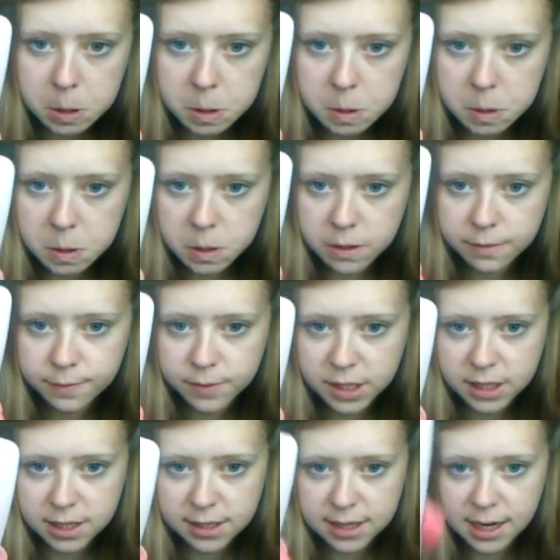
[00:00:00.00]

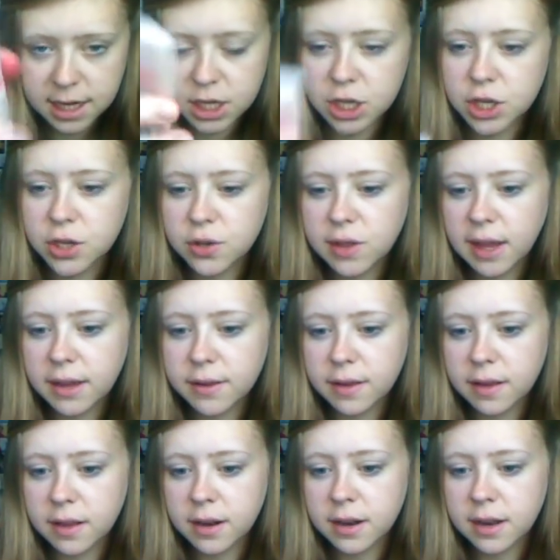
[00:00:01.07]
which is Collection
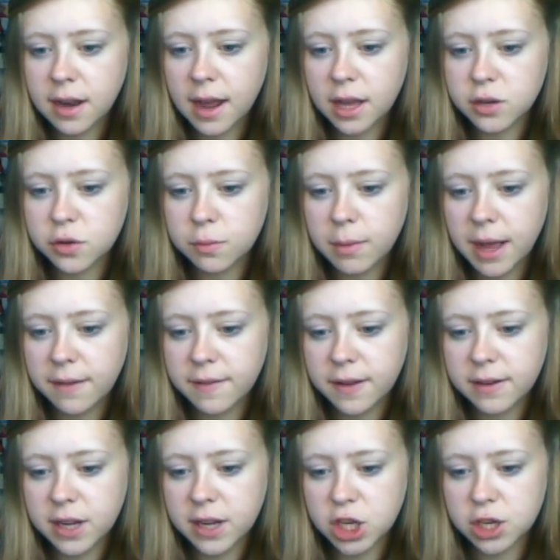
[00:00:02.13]
2000 Natural Matte
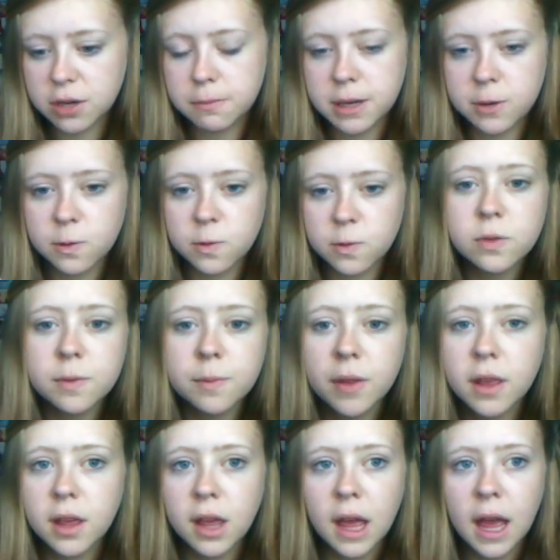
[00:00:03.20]
Foundation and Minerals.
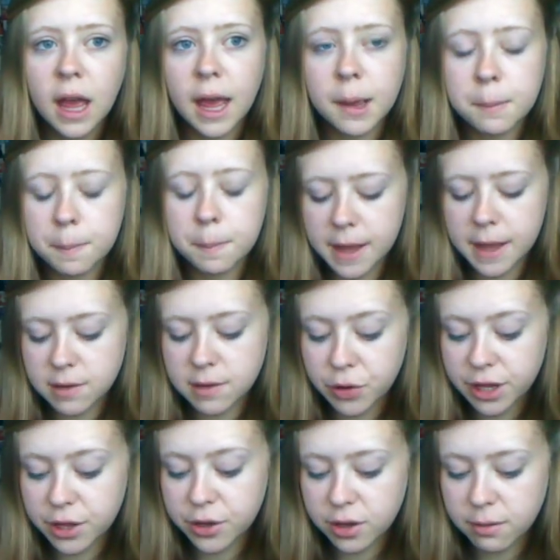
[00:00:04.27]
It's a
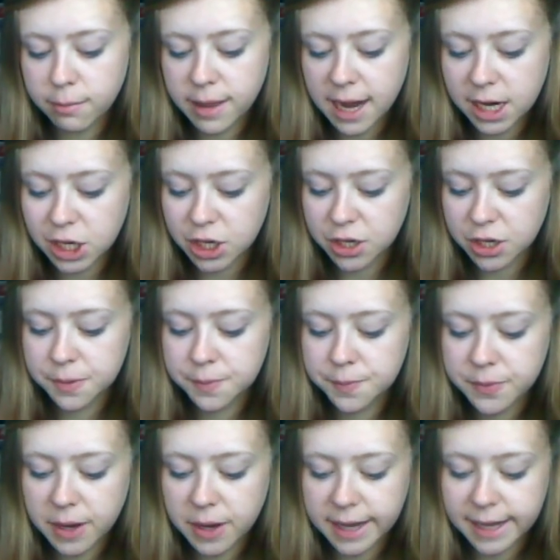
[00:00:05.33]
really good complexion,
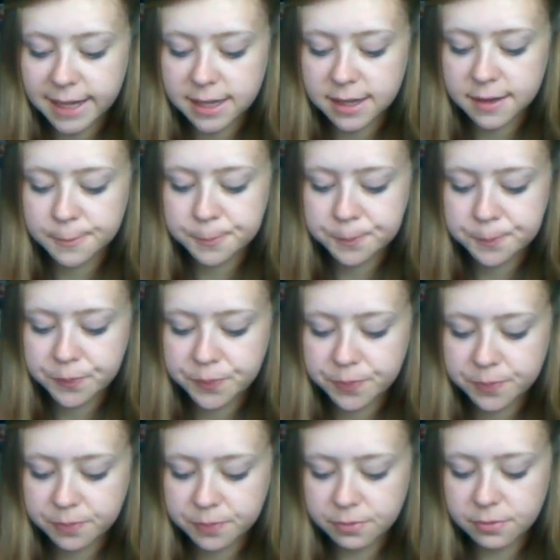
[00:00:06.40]
and
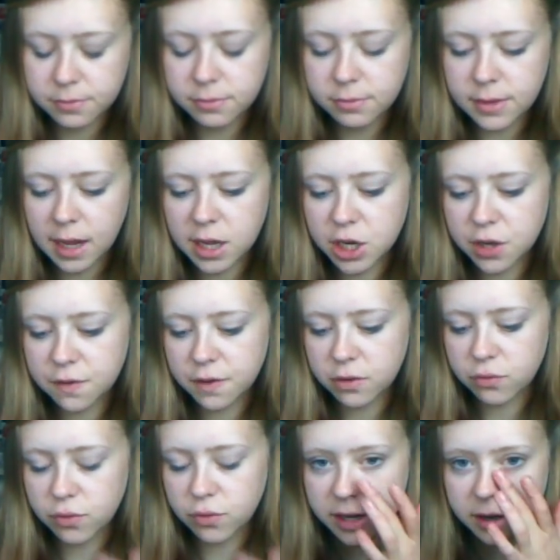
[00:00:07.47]
it just
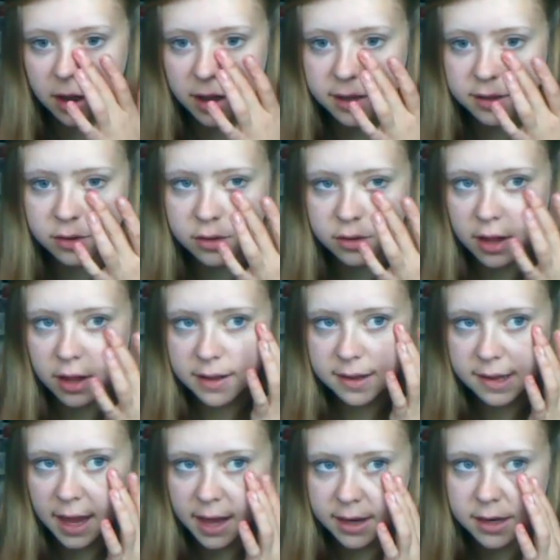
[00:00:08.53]
feels really nice on like
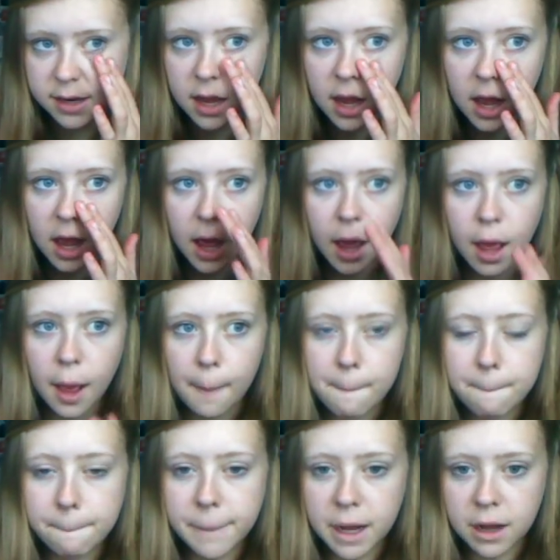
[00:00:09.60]
skin.
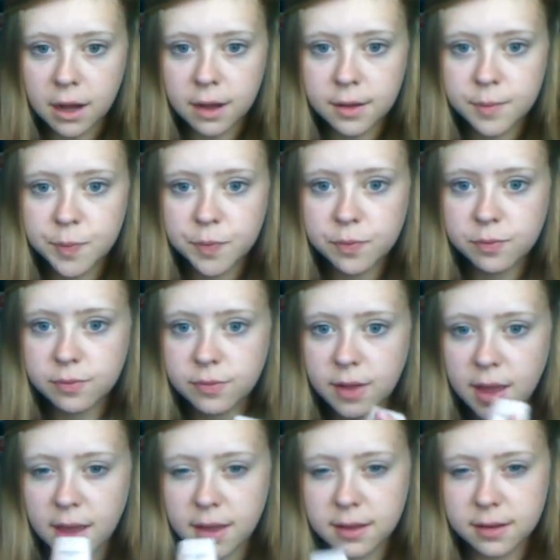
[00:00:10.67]
But
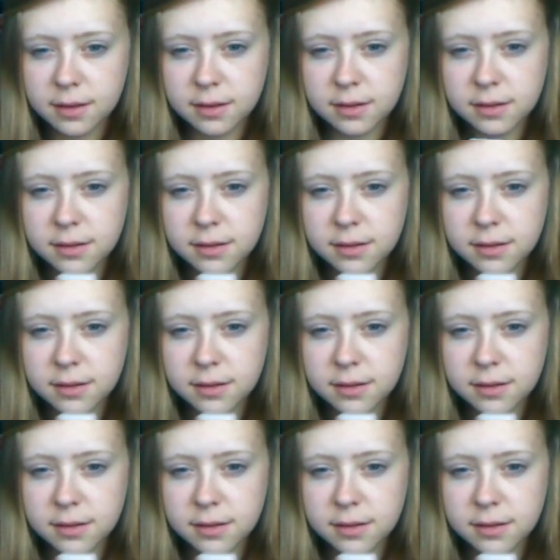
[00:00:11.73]
it isn't.